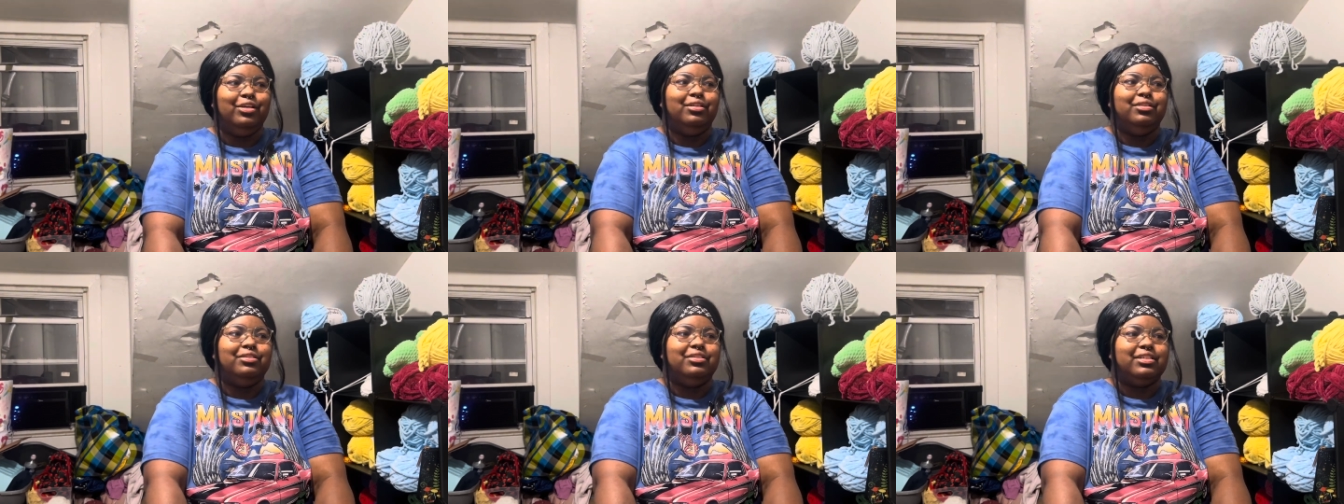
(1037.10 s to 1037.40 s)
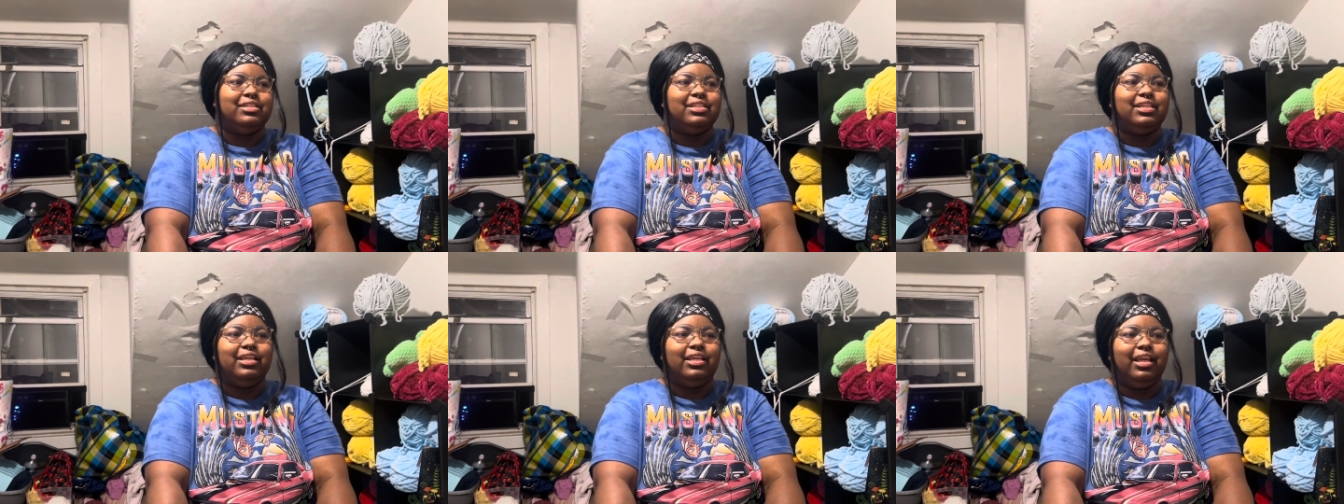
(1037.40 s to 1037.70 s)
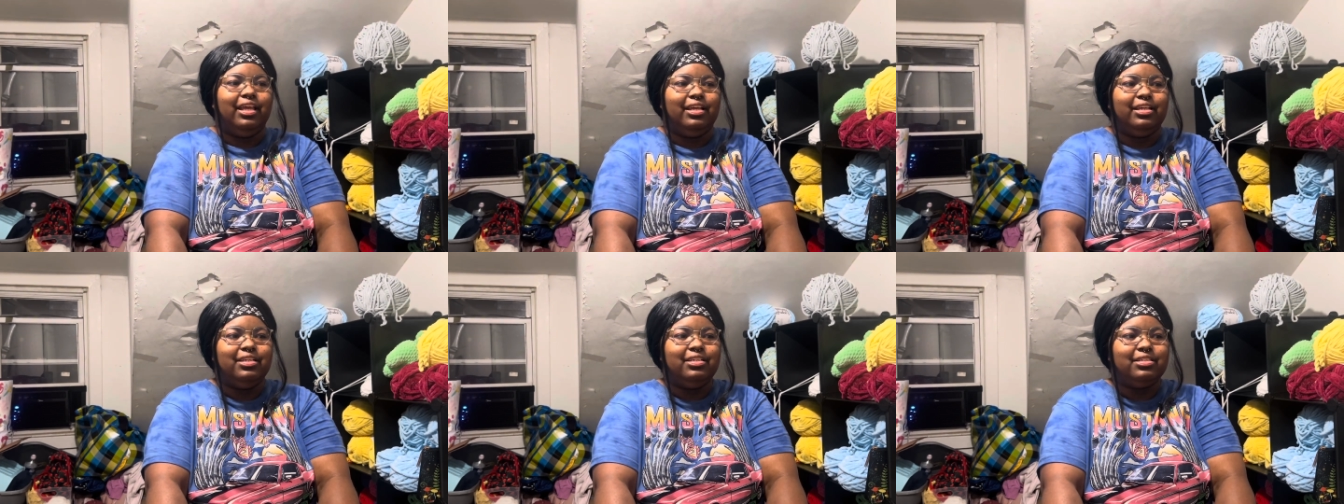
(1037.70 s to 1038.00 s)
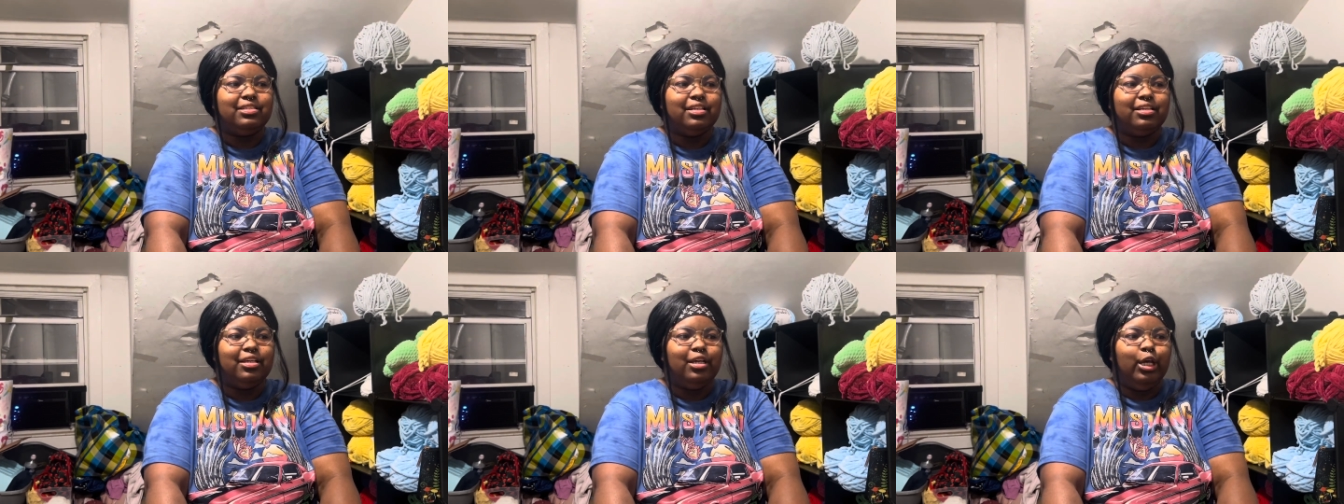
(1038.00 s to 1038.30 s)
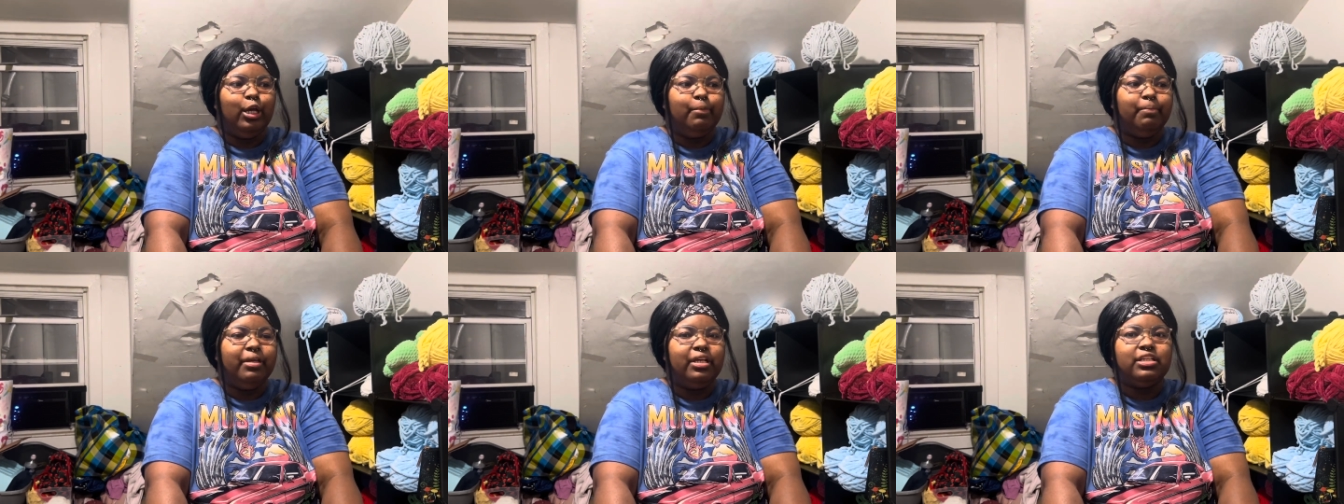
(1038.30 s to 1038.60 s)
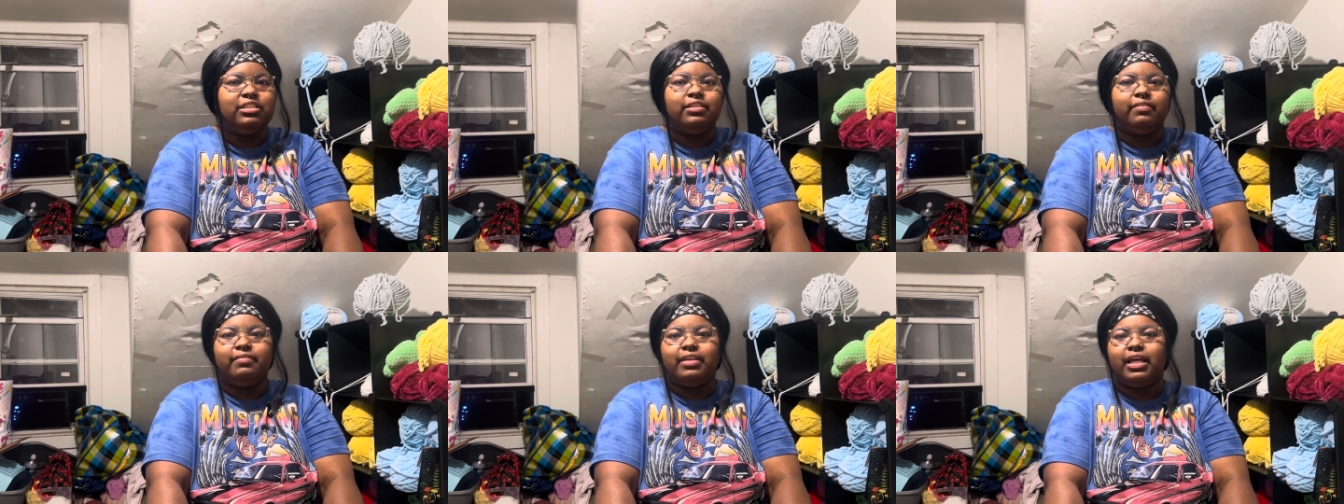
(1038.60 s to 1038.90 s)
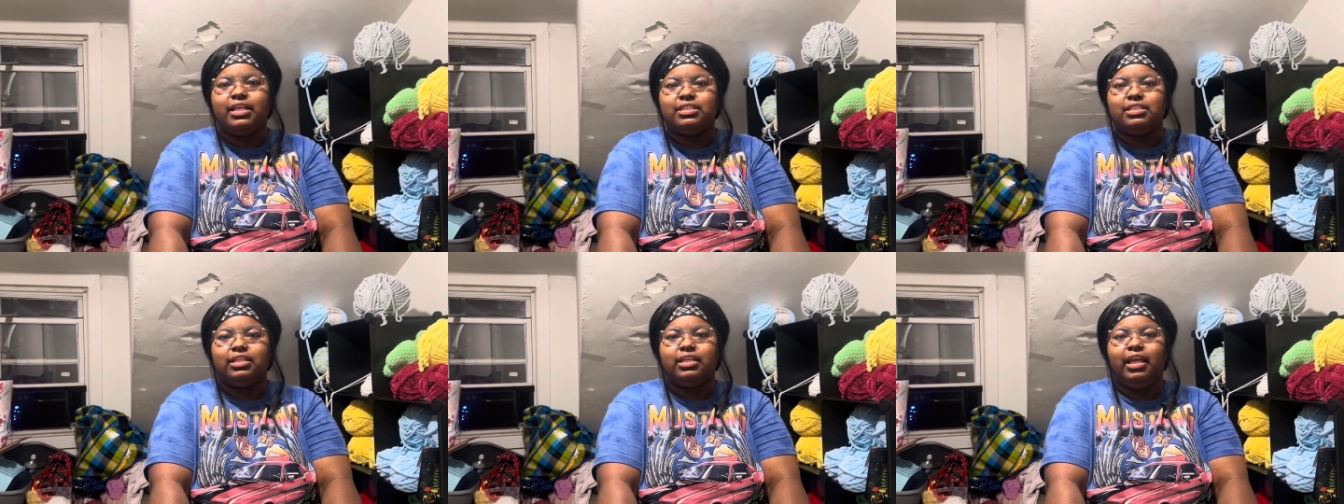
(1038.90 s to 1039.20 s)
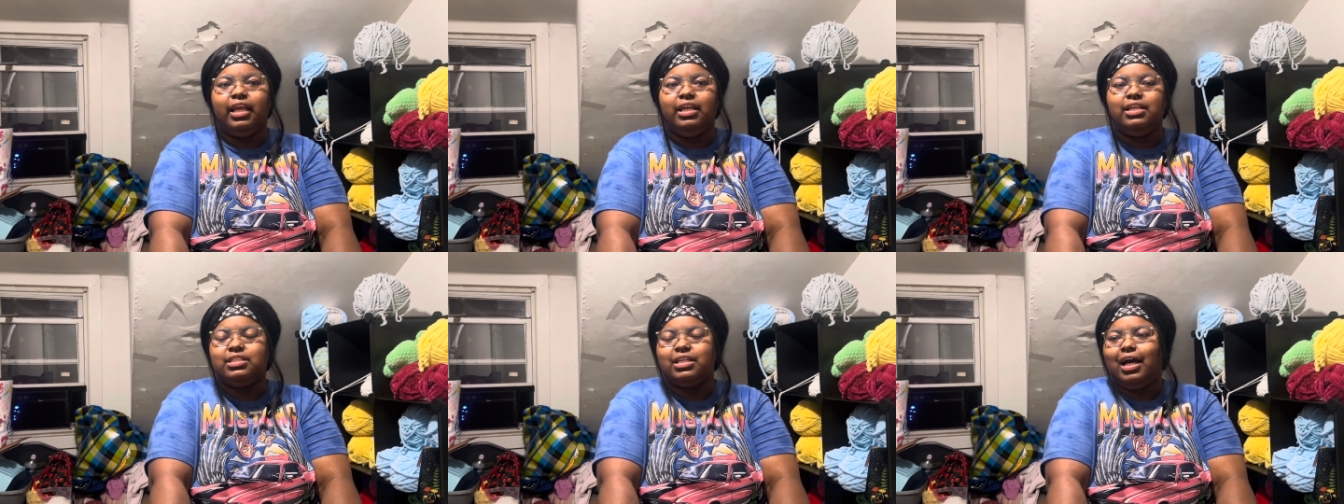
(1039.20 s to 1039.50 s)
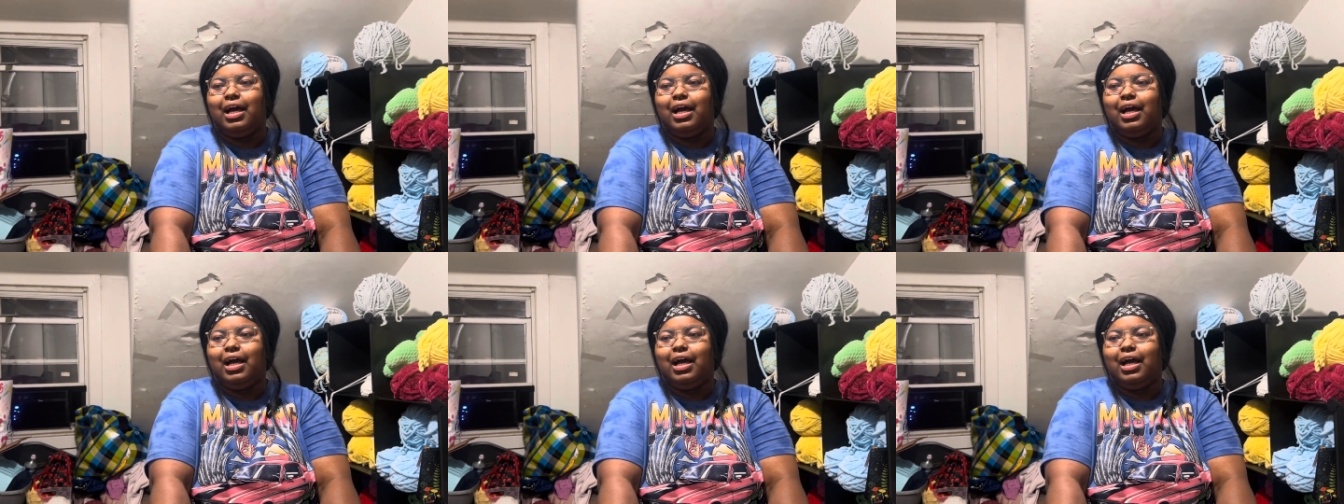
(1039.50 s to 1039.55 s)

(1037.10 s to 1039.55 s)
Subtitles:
just in case. Because if that's the case,